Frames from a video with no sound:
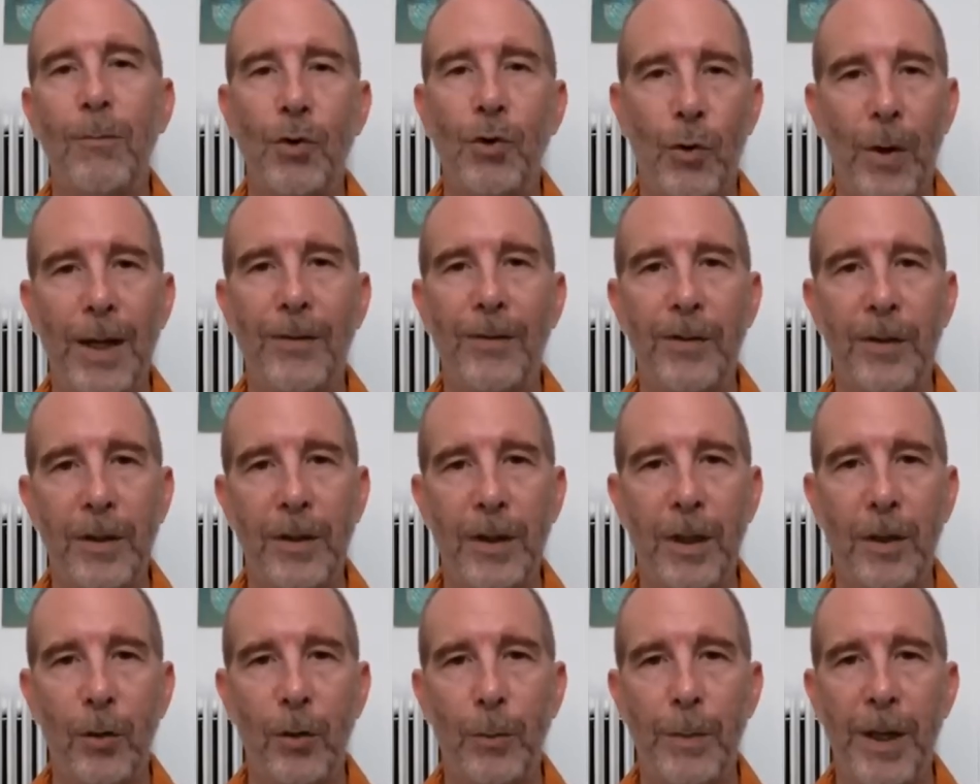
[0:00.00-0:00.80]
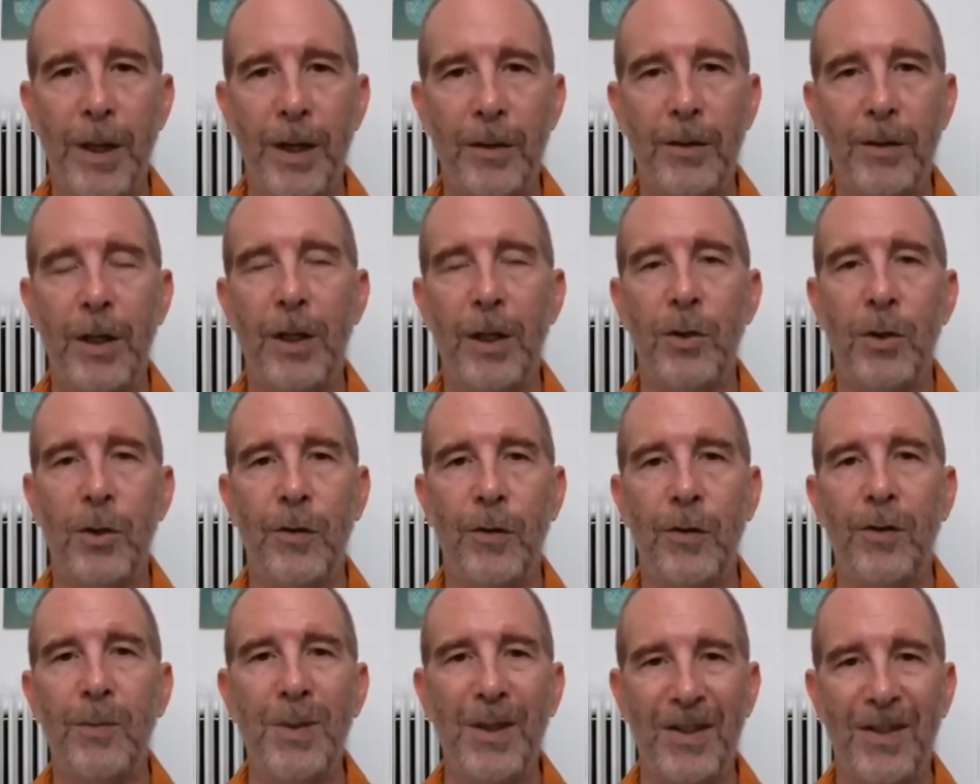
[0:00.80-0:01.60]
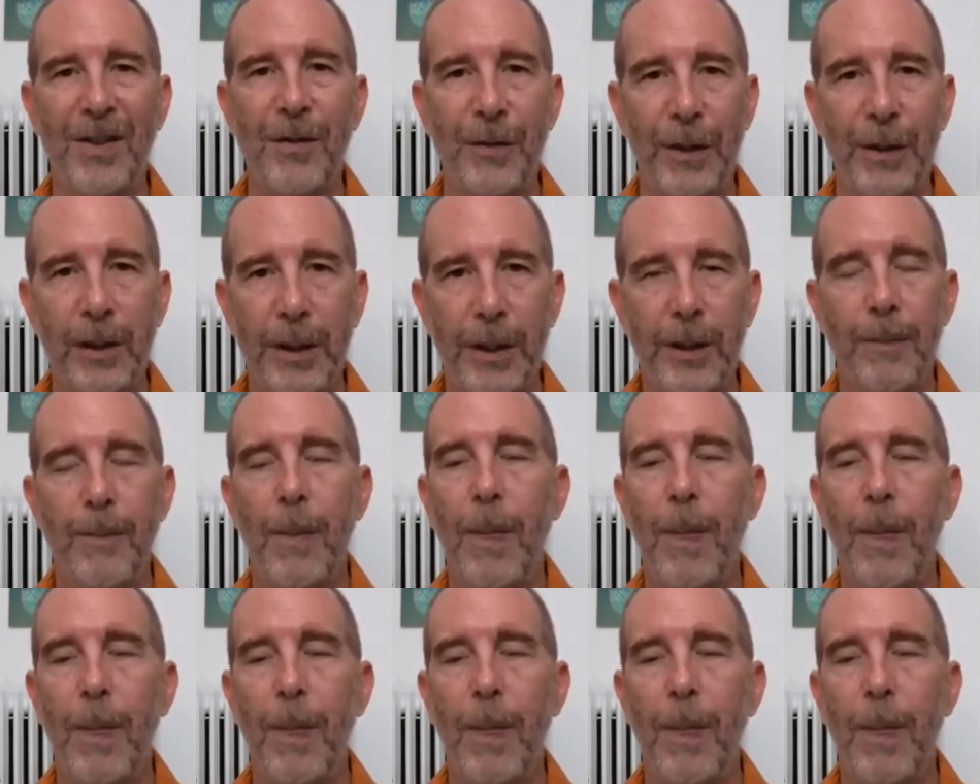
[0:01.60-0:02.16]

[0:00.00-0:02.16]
transcendental meditation specifically.